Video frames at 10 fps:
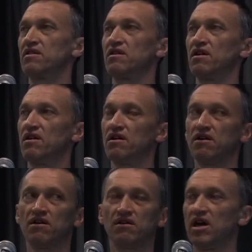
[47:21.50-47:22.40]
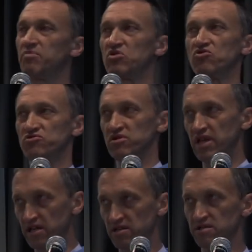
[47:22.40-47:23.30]
uh,
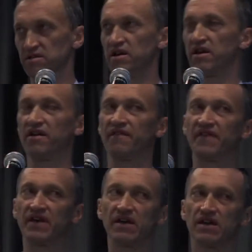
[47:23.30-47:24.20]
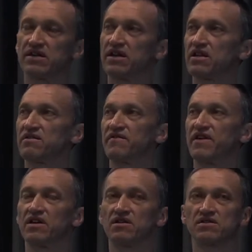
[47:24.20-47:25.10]
epicondylitis, they get the
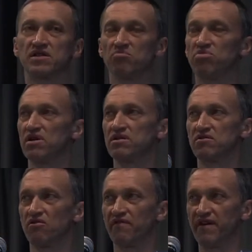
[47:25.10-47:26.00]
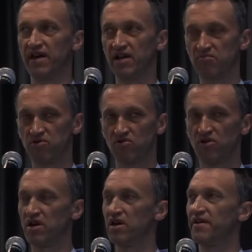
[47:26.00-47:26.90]
instability of the elbow,
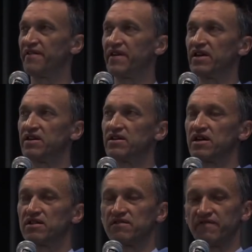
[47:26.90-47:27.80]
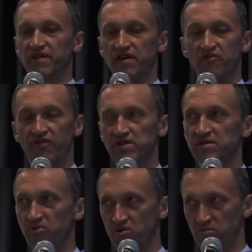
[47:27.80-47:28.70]
they get the wrist
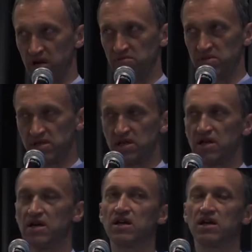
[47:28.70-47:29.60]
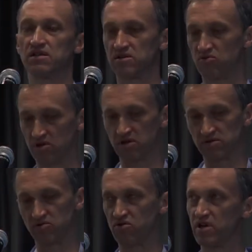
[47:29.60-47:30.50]
problems, and so on and
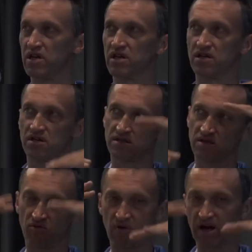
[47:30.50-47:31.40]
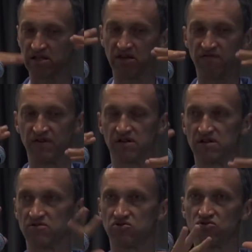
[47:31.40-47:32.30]
so on. It is quite
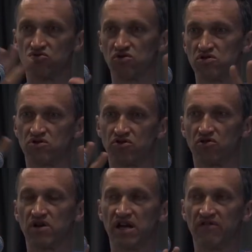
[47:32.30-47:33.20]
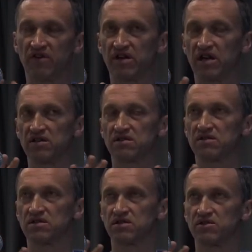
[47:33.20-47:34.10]
difficult to control. Every case
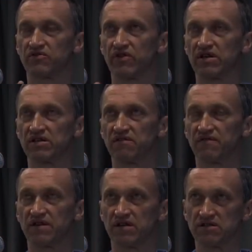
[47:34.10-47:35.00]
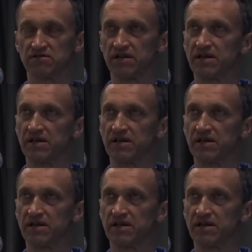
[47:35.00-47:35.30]
is, is really difficult.